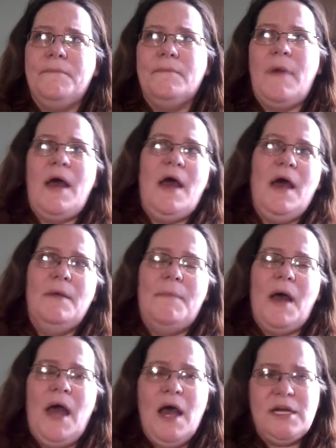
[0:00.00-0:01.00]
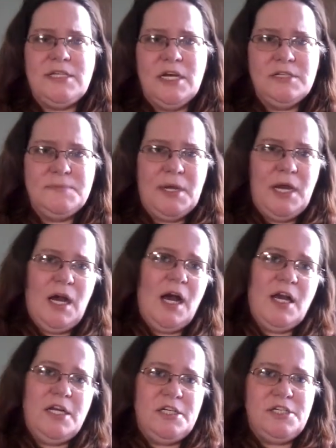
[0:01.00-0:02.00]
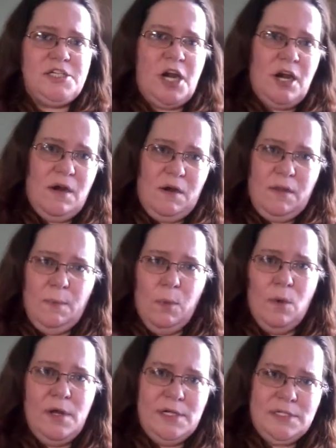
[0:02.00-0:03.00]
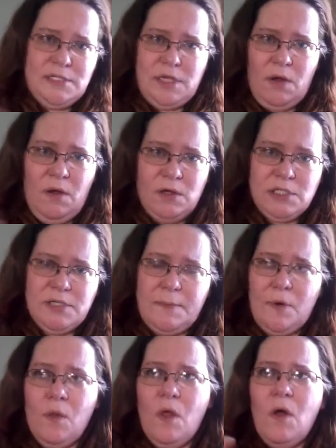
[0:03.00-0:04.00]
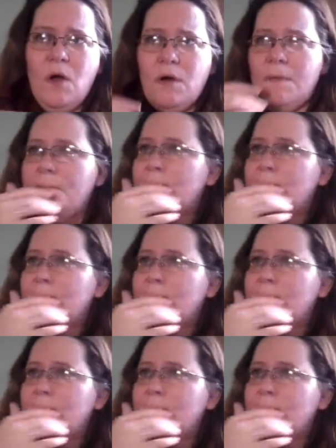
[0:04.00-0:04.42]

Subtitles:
my ex-husband and I share the boys all summer long.